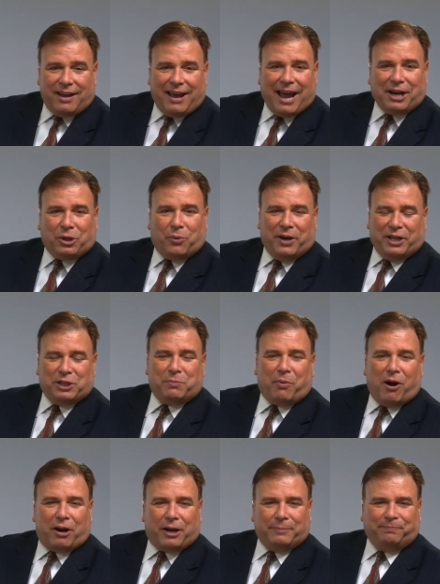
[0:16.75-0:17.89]
at Queen's
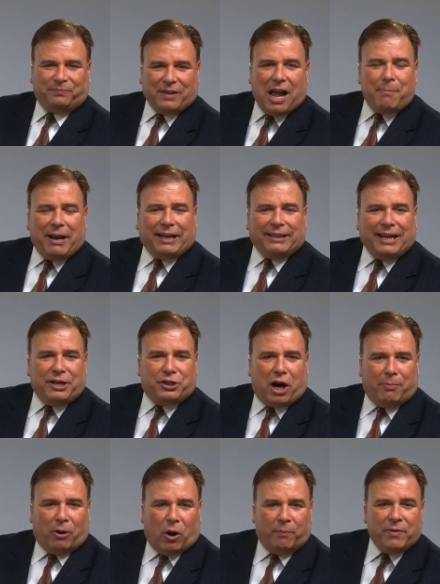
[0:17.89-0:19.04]
Park? I'm Michael A.
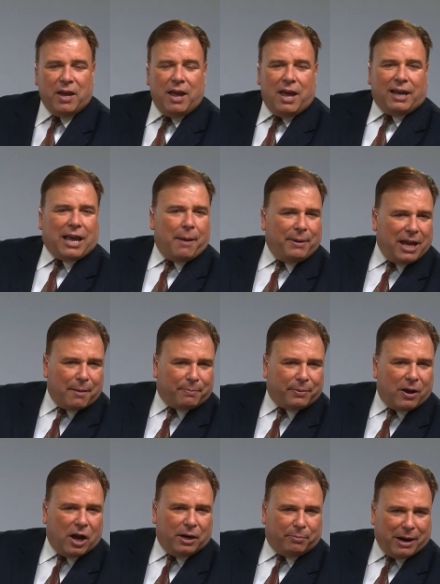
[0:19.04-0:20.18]
Charbon. Coming up
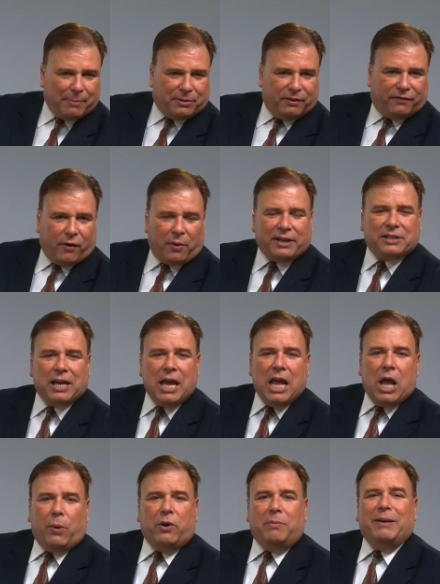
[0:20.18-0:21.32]
on Brampton Focus,
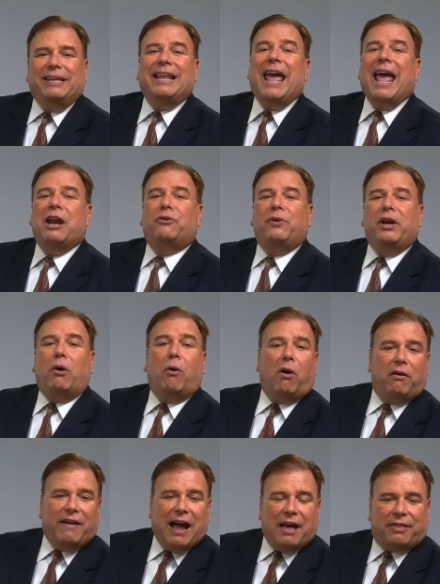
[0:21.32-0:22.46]
we meet Andrea
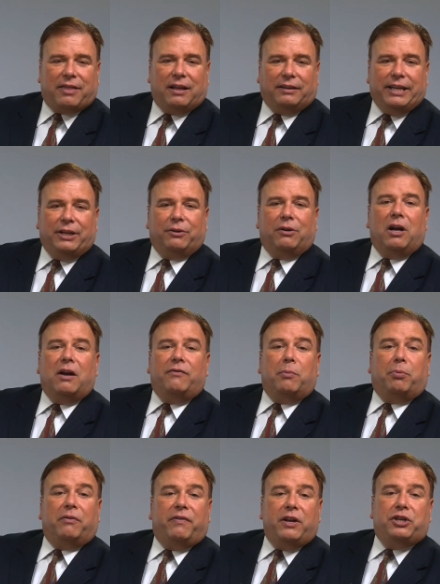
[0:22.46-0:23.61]
Horwath, leader of the
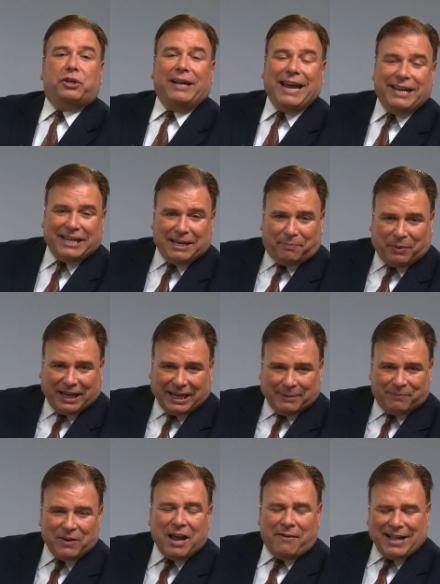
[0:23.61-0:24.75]
provincial
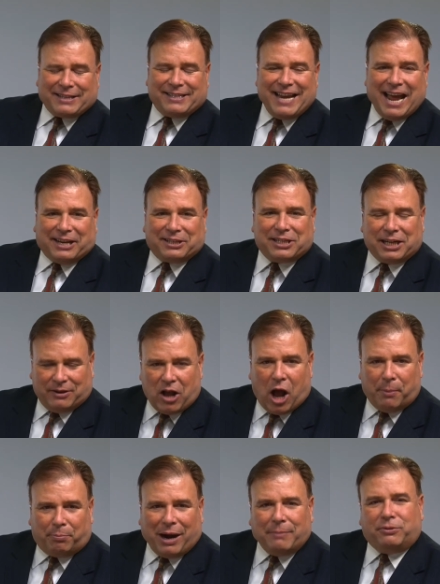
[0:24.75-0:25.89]
NDP. That's next
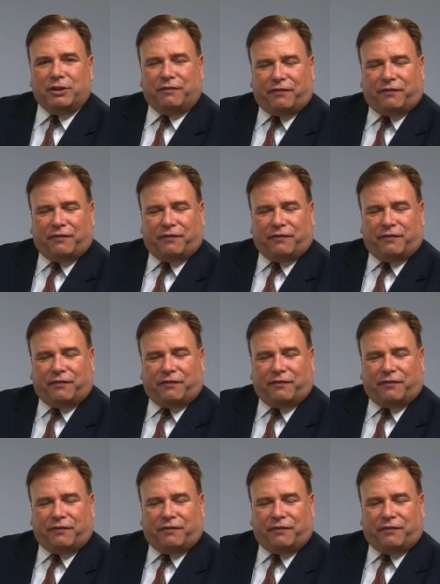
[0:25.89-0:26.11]
on Brampton